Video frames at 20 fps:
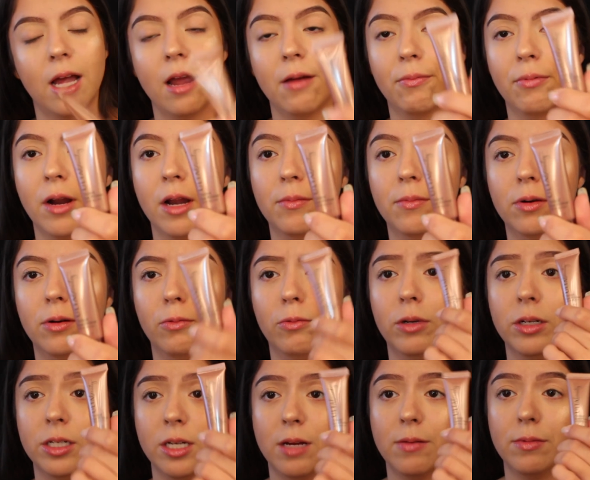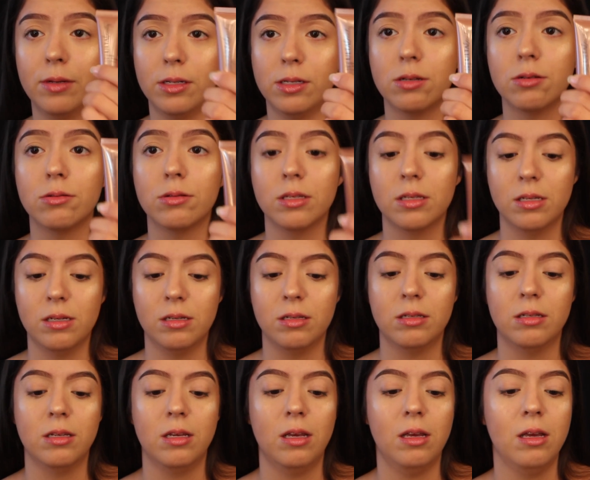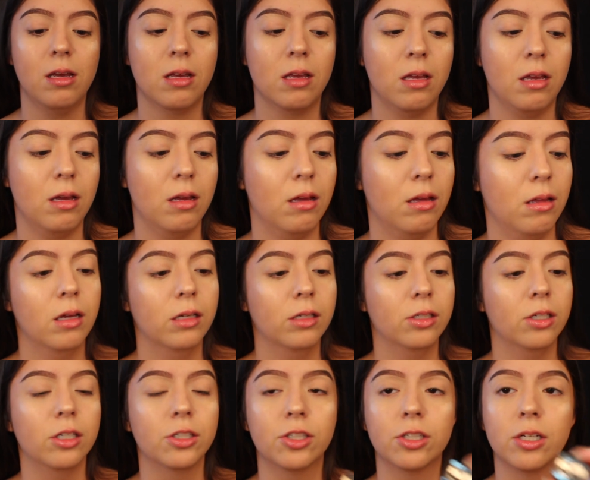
eye primer, which I'm gonna use this. Heck yeah. A